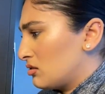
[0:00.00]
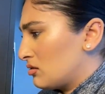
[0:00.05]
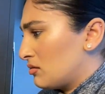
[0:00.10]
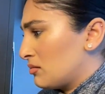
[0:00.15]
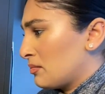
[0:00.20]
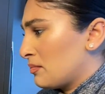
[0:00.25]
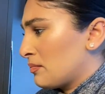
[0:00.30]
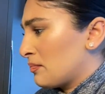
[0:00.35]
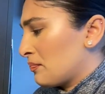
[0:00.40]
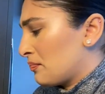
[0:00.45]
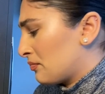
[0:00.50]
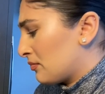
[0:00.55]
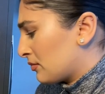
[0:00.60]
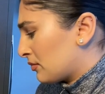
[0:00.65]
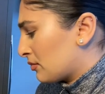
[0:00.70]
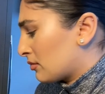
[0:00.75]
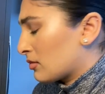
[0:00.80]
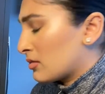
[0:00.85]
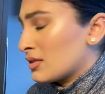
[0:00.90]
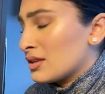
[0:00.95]

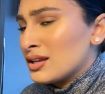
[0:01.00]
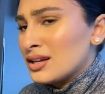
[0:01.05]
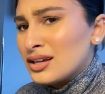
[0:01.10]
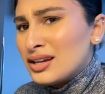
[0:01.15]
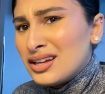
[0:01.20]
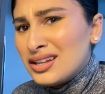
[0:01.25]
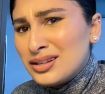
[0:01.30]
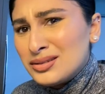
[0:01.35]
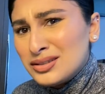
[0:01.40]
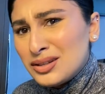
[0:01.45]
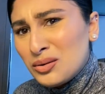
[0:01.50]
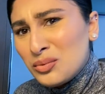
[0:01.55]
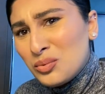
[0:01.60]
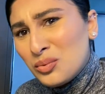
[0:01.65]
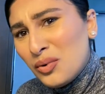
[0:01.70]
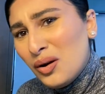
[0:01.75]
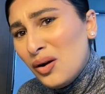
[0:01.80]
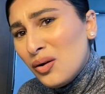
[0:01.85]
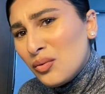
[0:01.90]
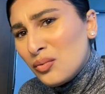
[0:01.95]
And I was like,
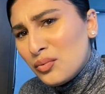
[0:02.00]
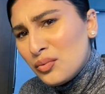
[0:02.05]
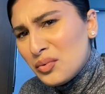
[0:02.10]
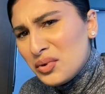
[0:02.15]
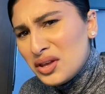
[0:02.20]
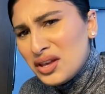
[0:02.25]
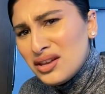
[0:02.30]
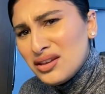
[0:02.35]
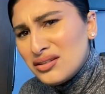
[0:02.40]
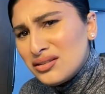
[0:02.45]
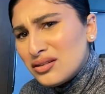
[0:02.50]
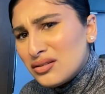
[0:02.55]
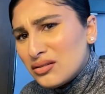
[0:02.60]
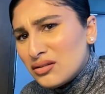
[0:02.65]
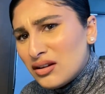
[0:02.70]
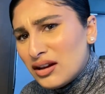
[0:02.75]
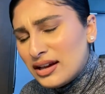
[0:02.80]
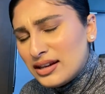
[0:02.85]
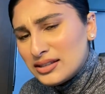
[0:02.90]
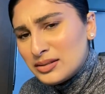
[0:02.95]
what
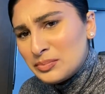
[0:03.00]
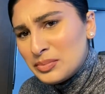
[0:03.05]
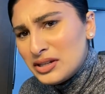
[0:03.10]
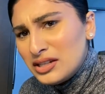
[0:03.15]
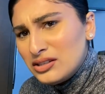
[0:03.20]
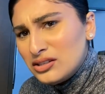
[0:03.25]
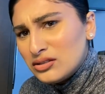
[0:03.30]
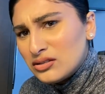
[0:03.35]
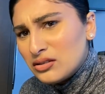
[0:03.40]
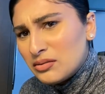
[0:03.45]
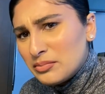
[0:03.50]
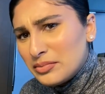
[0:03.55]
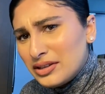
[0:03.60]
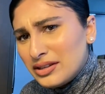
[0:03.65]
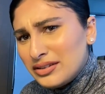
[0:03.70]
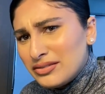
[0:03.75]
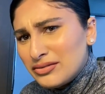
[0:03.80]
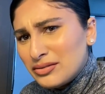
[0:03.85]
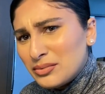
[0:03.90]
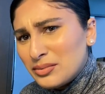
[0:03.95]
weirdo has pictures of
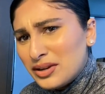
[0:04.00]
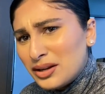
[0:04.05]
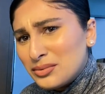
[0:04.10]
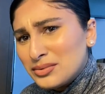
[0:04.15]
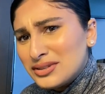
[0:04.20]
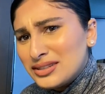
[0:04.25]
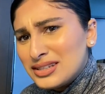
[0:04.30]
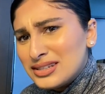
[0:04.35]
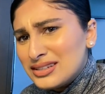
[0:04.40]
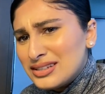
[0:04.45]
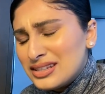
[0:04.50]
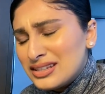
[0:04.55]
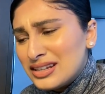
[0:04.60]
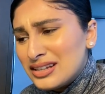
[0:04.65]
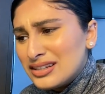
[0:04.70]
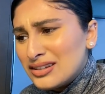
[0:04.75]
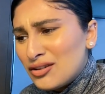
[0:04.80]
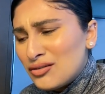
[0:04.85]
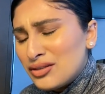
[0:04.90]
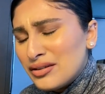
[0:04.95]
me from when I was 16
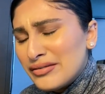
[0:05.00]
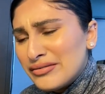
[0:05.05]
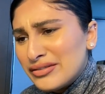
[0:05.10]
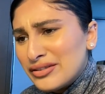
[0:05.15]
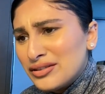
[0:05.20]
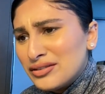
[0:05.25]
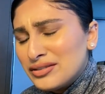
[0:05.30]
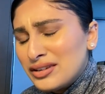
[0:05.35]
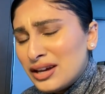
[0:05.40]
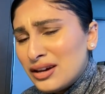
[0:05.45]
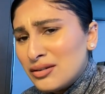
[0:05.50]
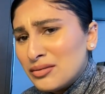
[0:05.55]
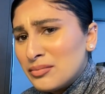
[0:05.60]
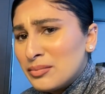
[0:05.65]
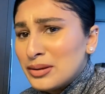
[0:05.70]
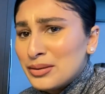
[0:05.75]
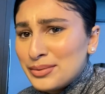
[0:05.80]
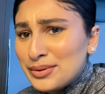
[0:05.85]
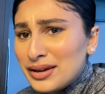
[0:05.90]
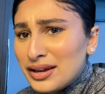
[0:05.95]
on their phone now?
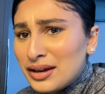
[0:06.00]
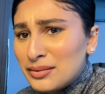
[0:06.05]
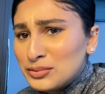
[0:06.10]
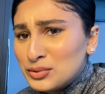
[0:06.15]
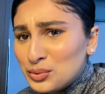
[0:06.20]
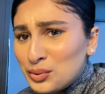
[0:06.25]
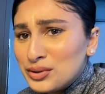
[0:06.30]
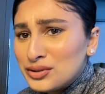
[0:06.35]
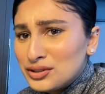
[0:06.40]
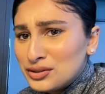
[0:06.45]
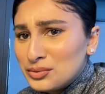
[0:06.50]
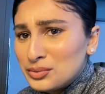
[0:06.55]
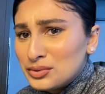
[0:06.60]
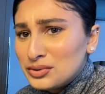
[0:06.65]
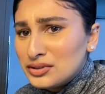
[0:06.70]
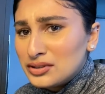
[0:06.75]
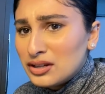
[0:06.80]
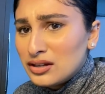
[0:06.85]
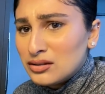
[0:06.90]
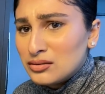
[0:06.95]
By the way, I'm
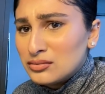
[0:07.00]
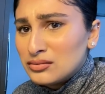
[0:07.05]
21 now.